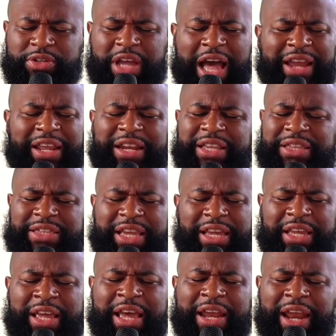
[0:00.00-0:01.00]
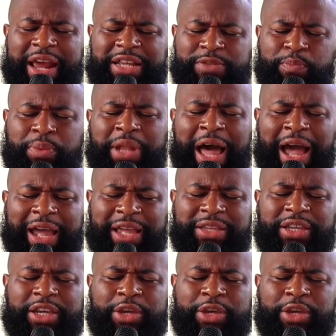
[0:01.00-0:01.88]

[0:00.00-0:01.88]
God, anything that is blocking the